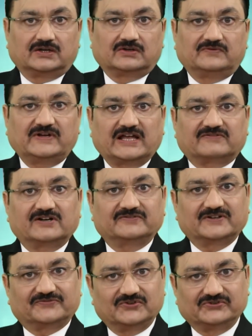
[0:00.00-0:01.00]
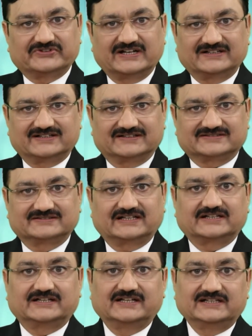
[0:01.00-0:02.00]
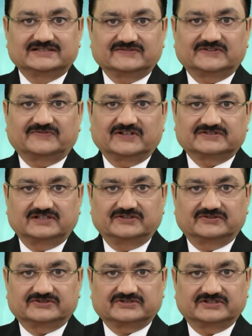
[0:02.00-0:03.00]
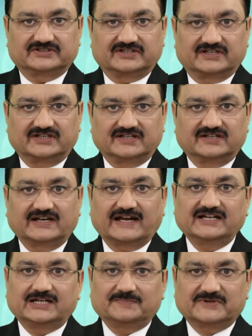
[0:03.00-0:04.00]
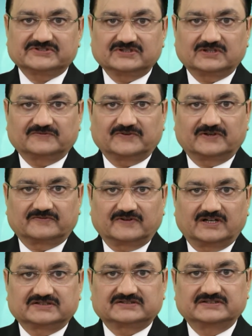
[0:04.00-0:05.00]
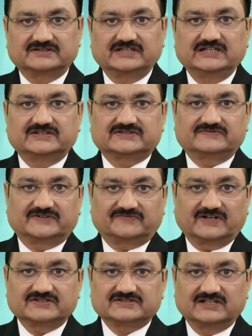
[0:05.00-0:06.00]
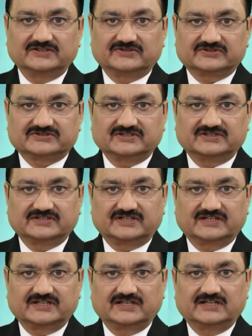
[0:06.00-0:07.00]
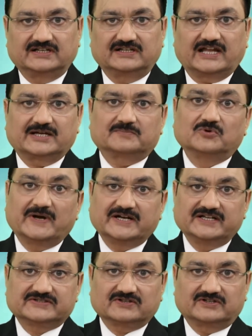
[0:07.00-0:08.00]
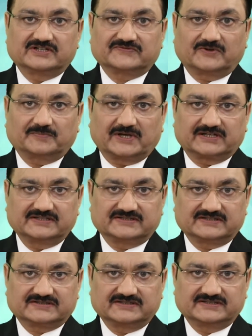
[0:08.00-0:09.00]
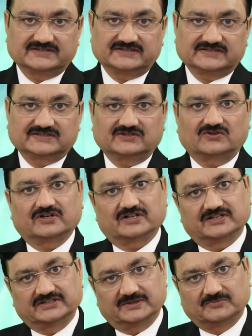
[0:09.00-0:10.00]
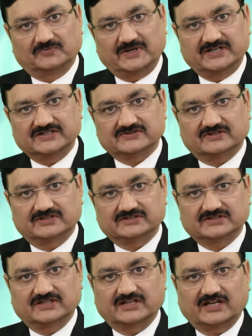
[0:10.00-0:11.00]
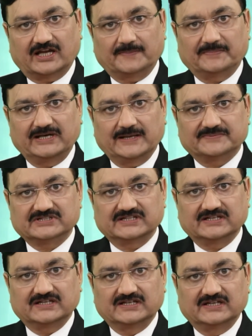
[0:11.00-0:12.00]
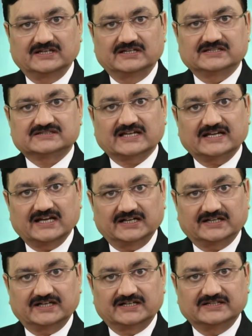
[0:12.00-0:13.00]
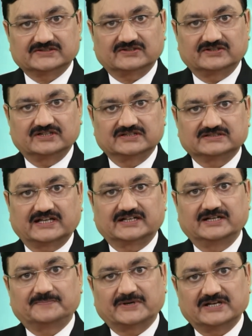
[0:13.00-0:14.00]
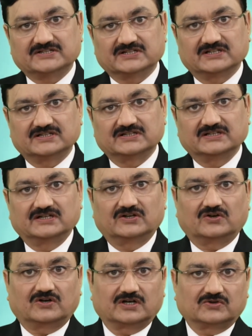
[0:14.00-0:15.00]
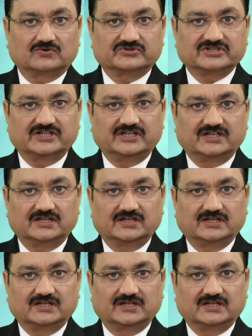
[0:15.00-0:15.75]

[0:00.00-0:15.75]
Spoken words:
We are one of the few centers that deals with functional neurosurgery. 90% of our works deals with functional neurosurgery like movement disorders for Parkinson's disease or other movement disorders, epilepsy, psychiatric disorders like depression or OCD,